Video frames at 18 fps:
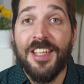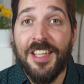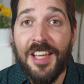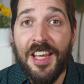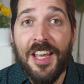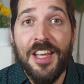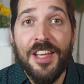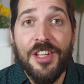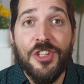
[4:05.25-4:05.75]

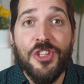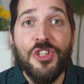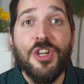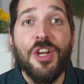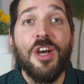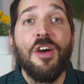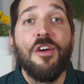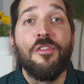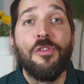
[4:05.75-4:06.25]
cage
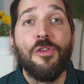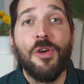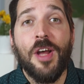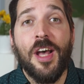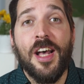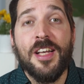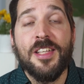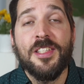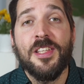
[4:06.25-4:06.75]
for
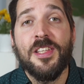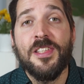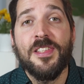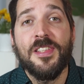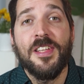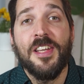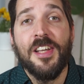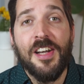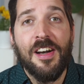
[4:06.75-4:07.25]

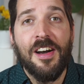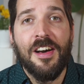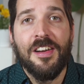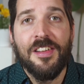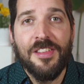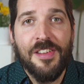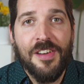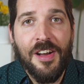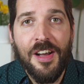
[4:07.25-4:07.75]
SSD
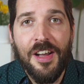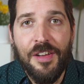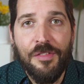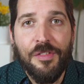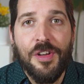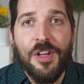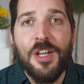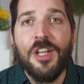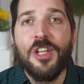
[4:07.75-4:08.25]
hard
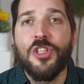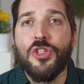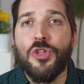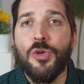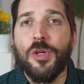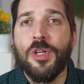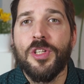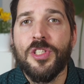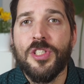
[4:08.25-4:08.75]
drive, so
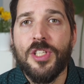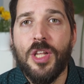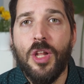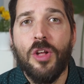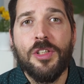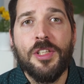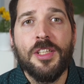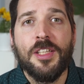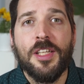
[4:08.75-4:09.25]
you can
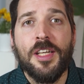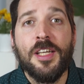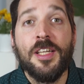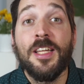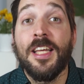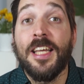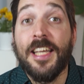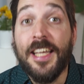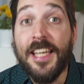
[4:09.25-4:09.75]
slot it
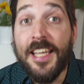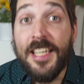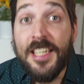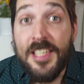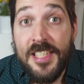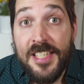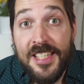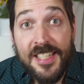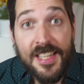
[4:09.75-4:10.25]
in
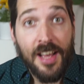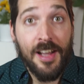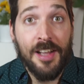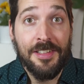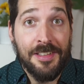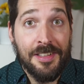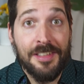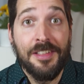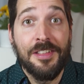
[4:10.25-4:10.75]

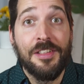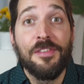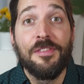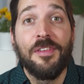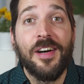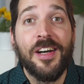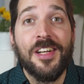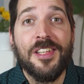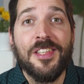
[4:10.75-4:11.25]
inside the
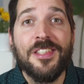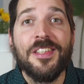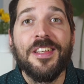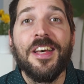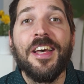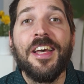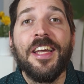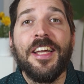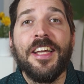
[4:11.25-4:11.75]
device.
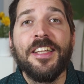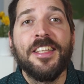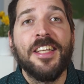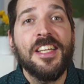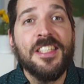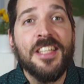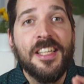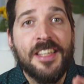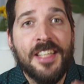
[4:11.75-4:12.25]
It
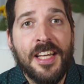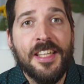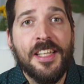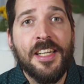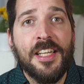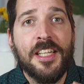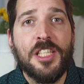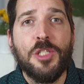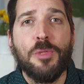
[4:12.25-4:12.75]
has a
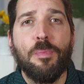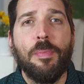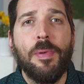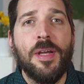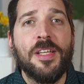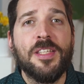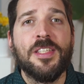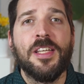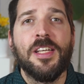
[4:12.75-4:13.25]
dedicated
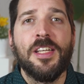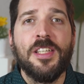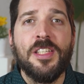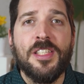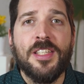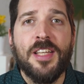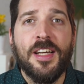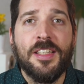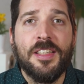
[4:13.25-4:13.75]
space
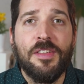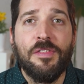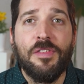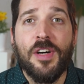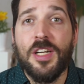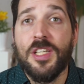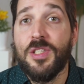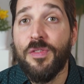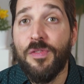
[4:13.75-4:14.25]
inside the
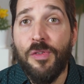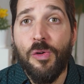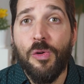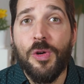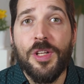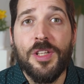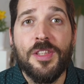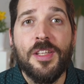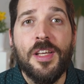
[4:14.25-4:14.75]
device
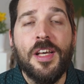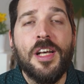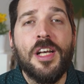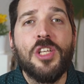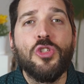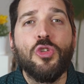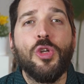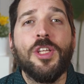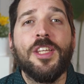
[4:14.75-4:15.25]
for it,
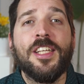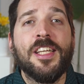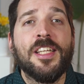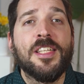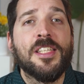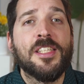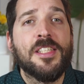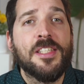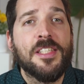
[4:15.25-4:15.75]
so it
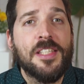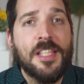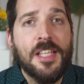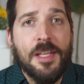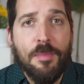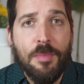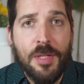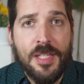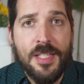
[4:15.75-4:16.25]
can
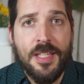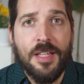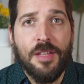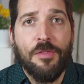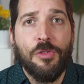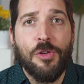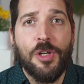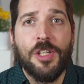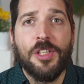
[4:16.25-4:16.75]

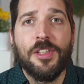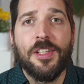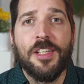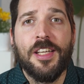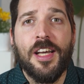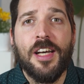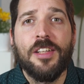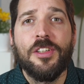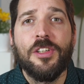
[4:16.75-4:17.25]
seamlessly work
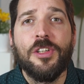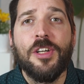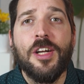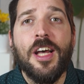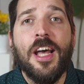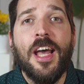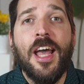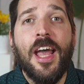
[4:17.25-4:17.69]
together